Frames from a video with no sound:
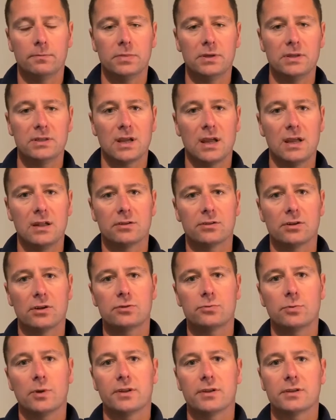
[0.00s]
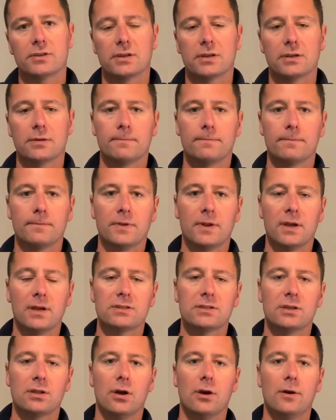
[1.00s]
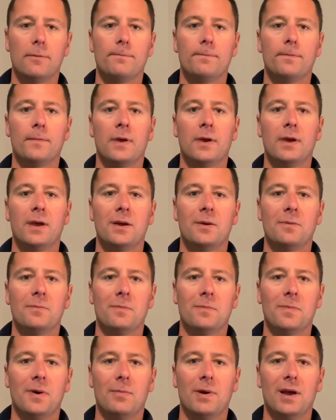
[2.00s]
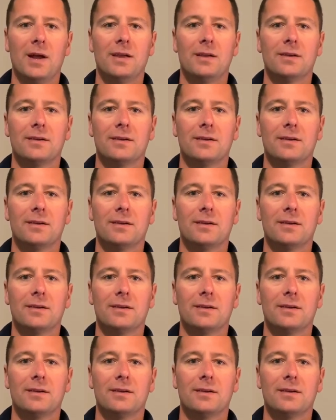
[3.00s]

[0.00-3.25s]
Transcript: please get in touch with us. Thanks a lot. Bye bye.